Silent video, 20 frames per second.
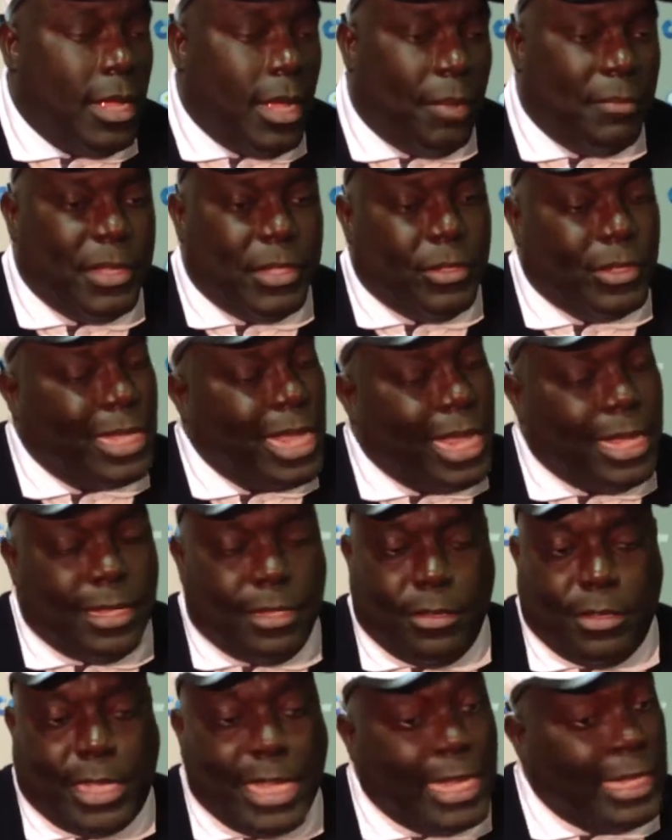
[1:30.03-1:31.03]
I mean,
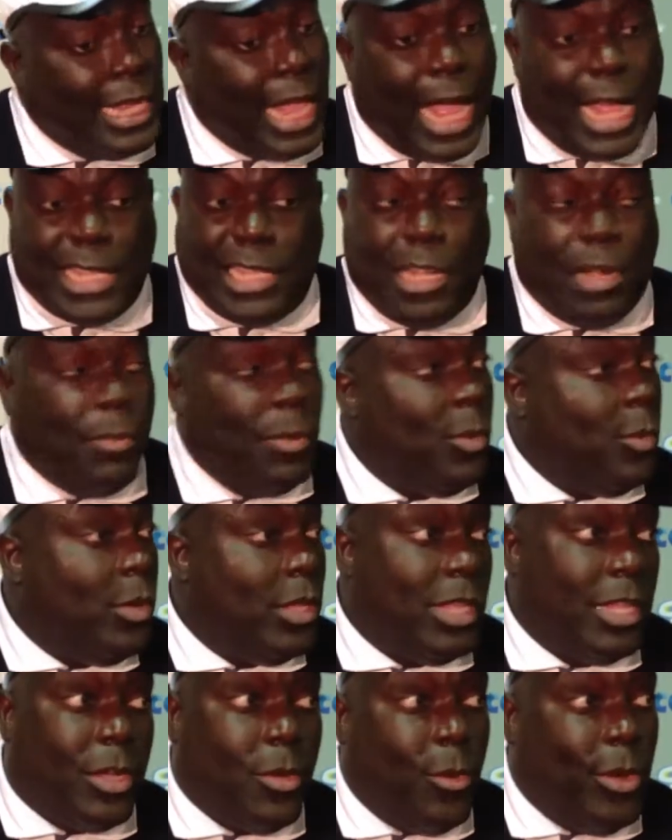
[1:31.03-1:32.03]
you cannot double
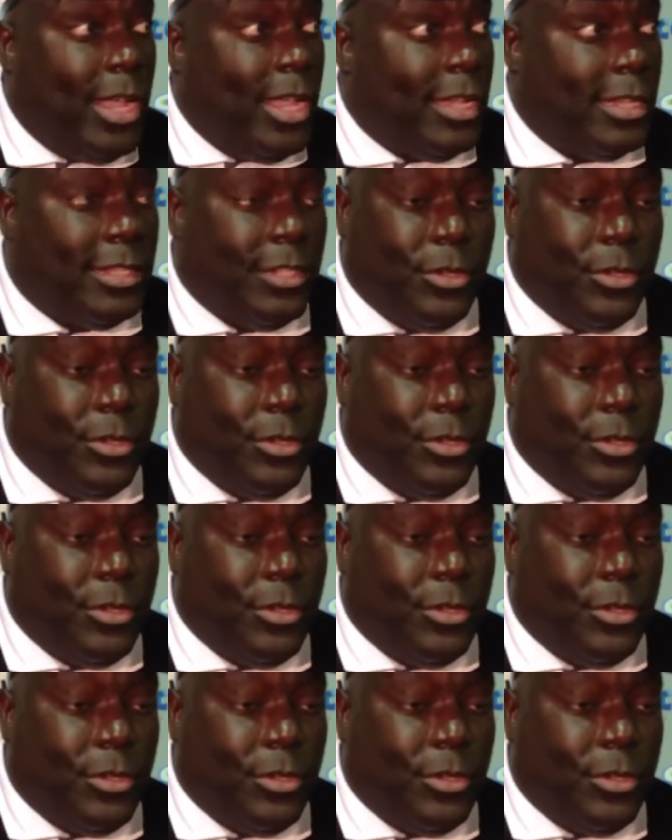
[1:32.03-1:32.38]
Willie Quinn.